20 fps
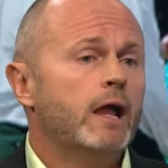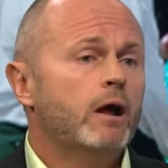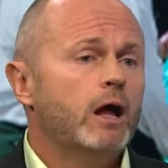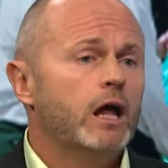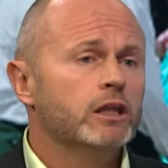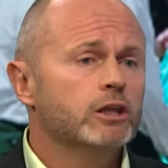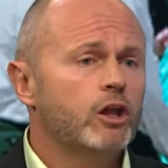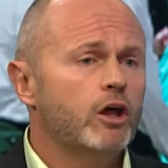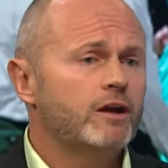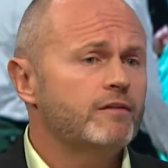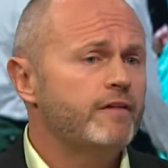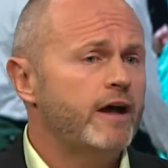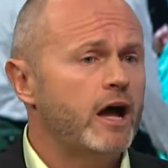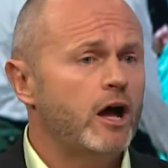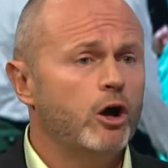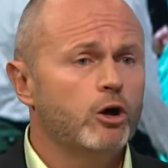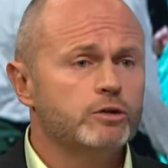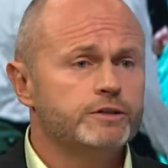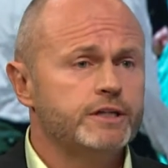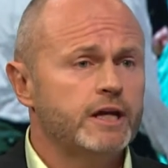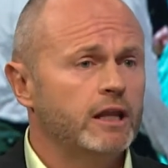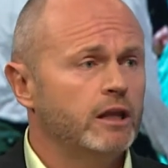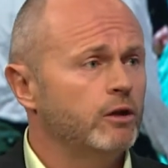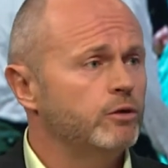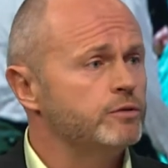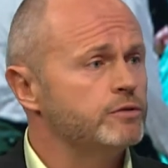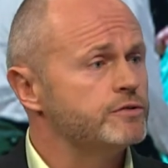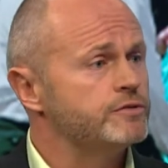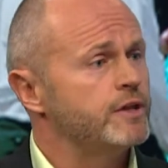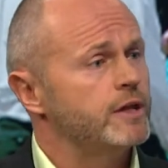A lot of of our hotel
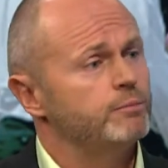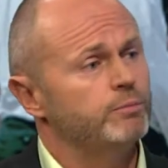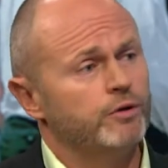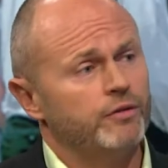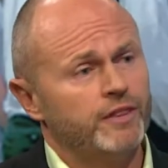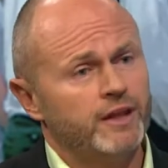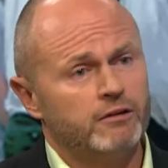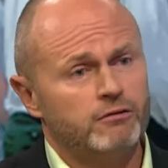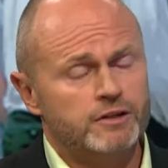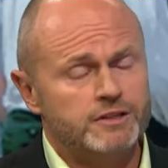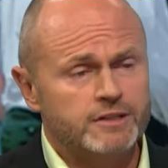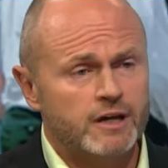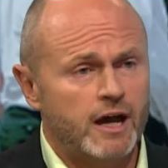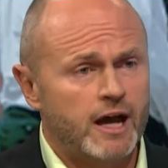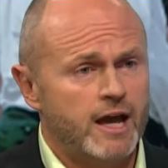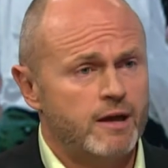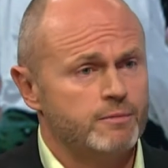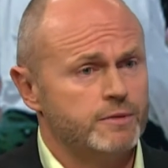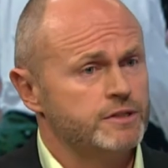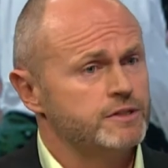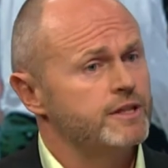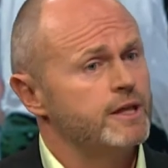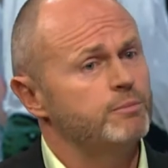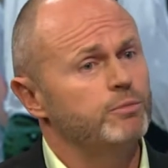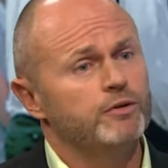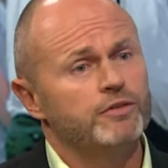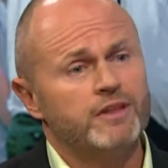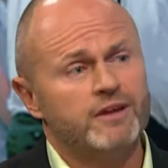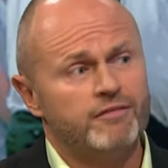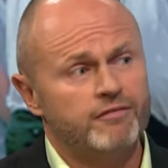owners, they put their retirements, they
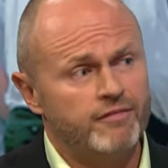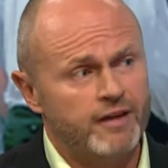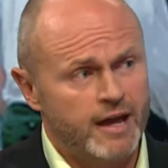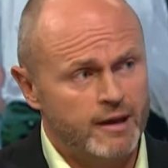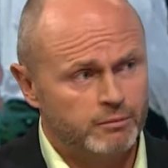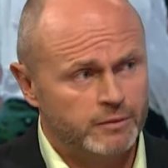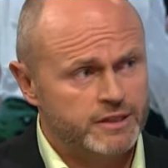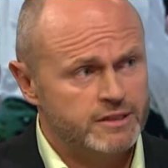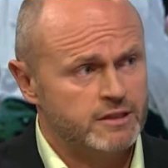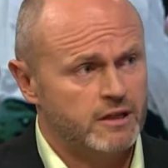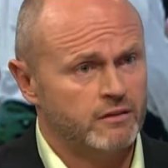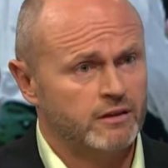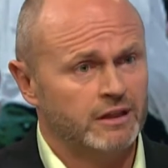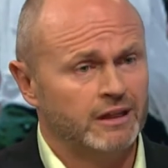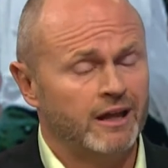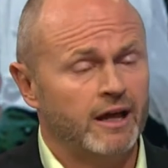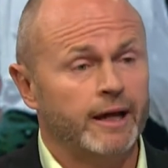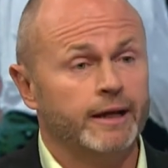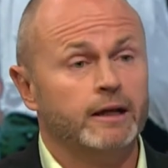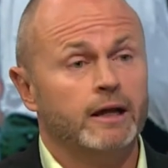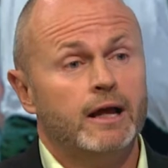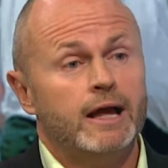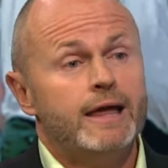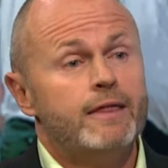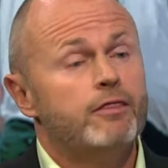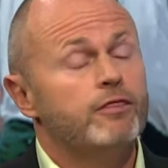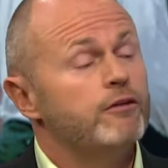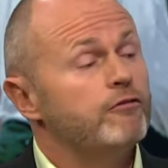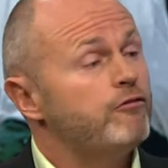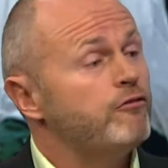put their families on the line.
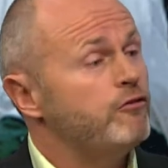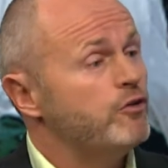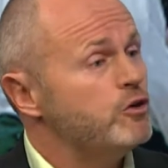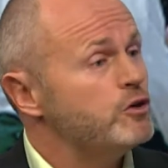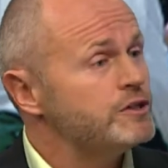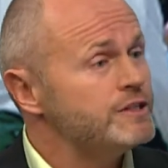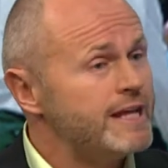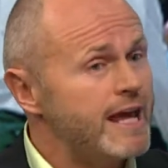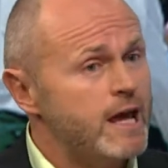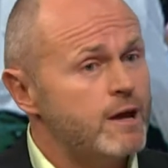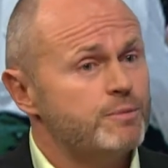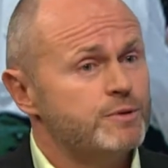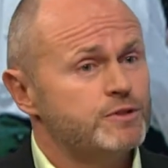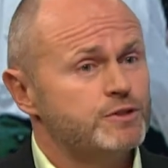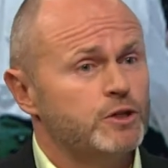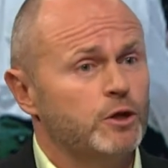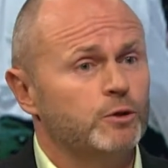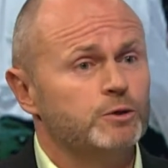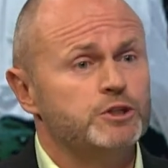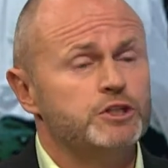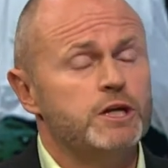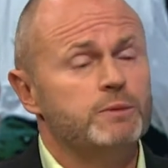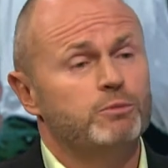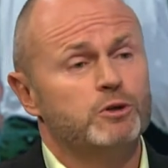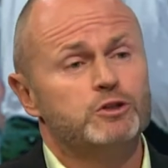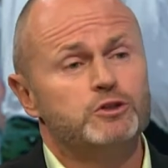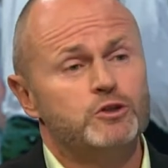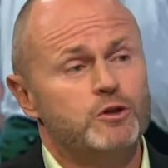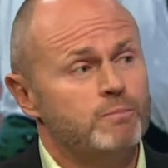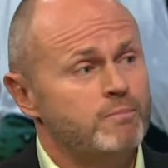The first episode, she
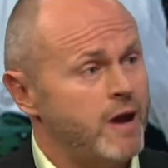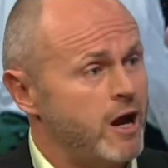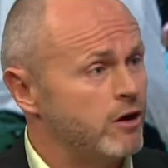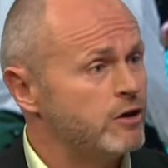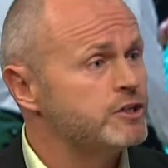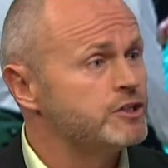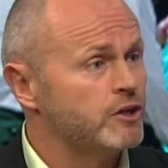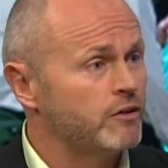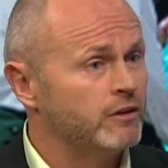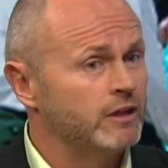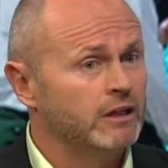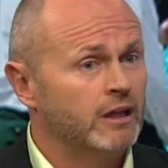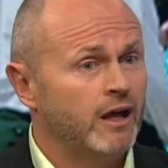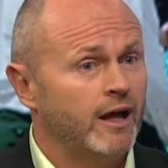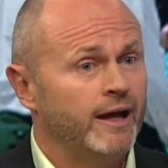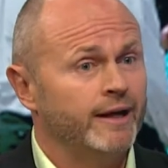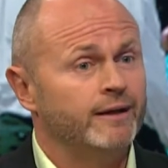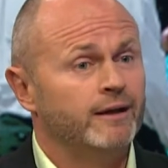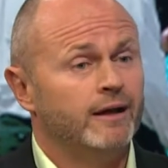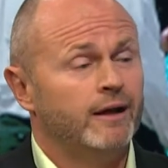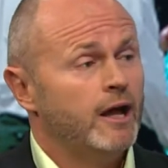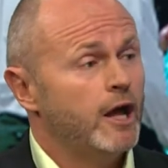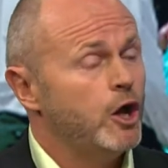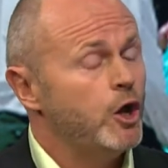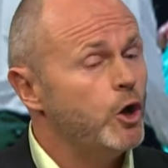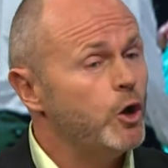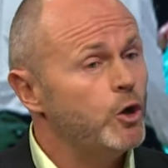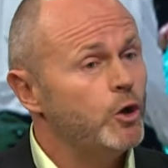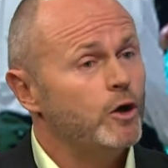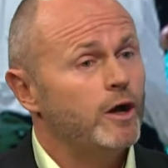puts her marriage on the line.
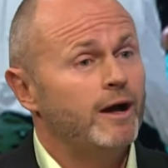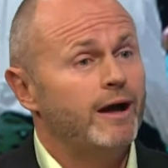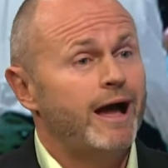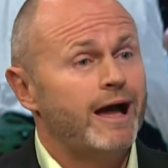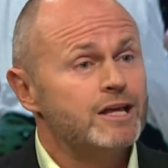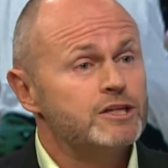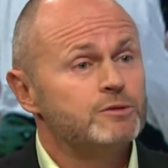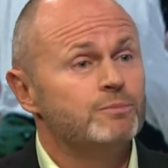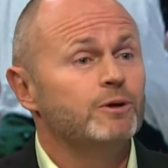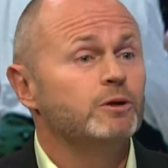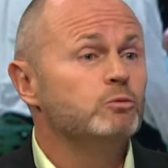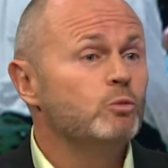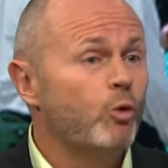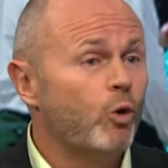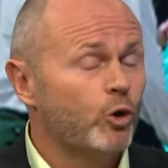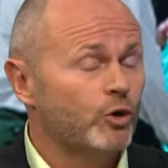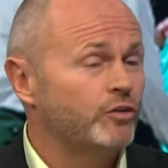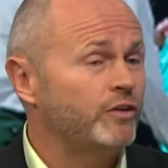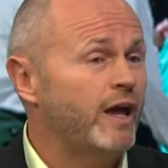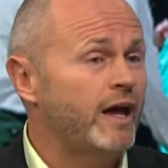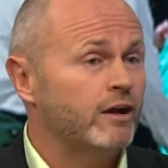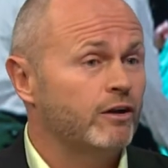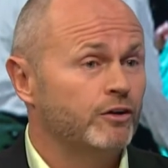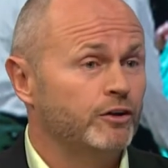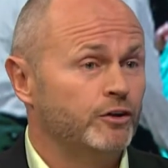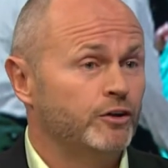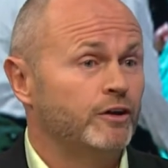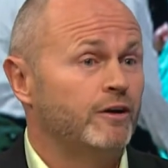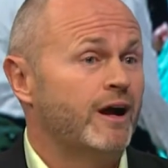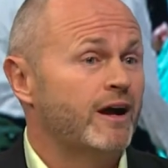Her husband walks out on
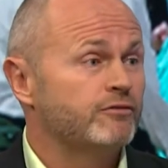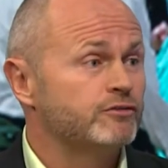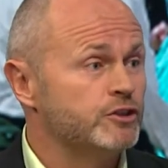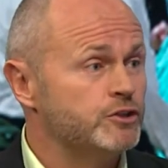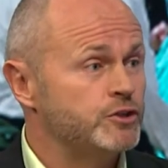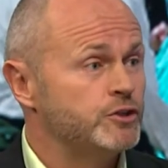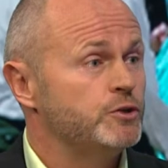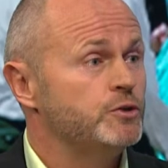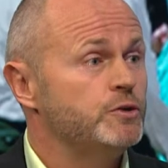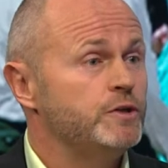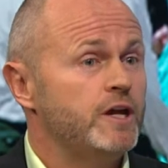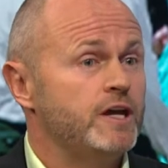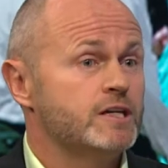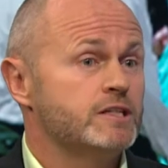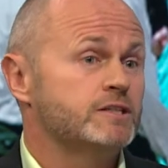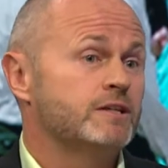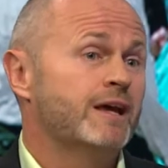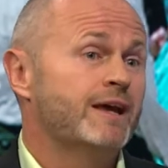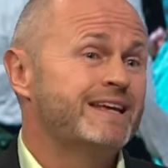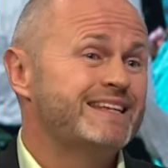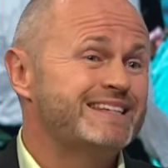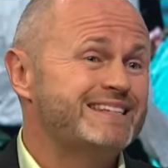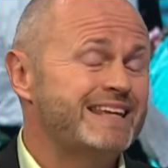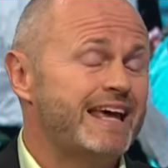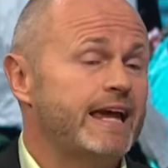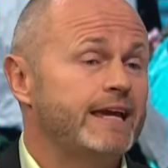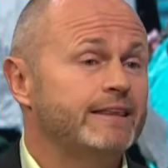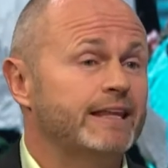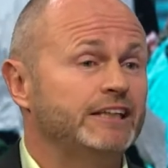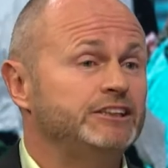her after two years
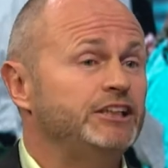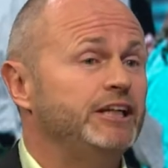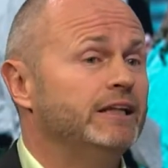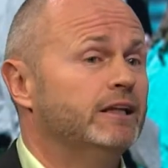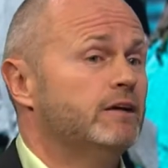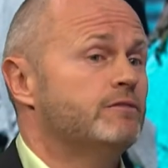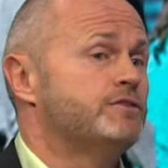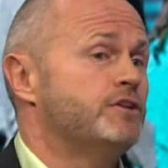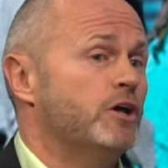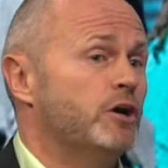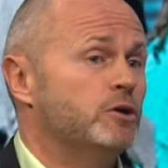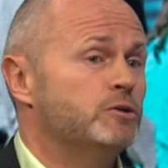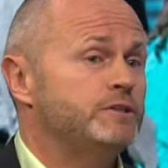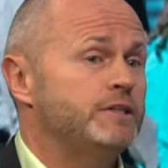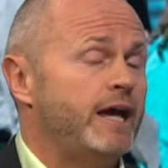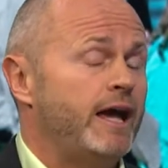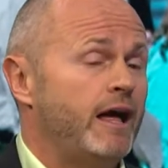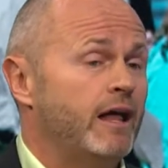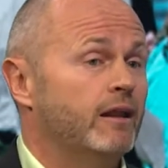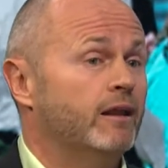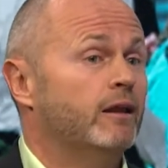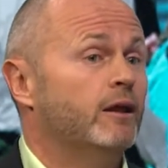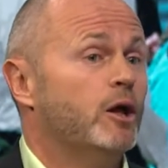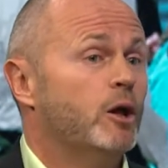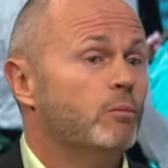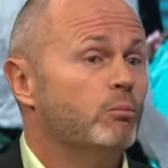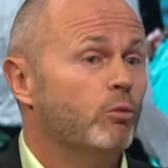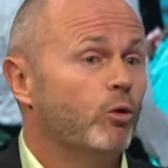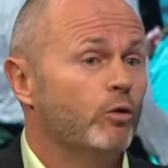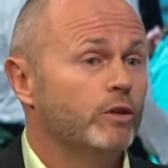saying that she loves the hotel
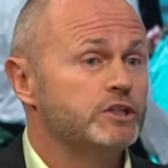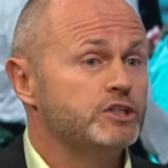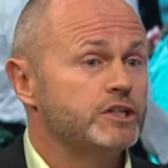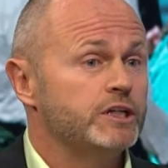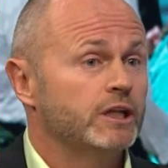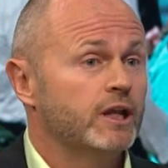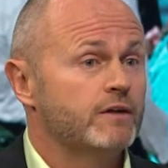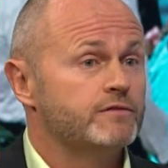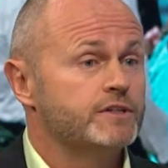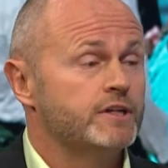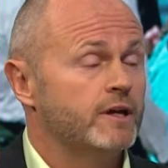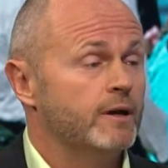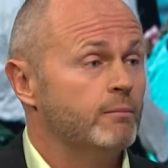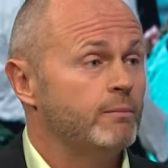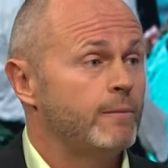more than she loves him.